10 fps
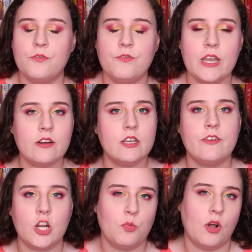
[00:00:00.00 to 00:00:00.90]

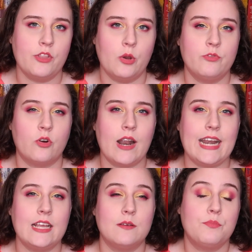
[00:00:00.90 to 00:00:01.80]
very well known for
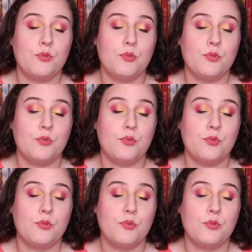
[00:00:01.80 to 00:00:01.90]
writing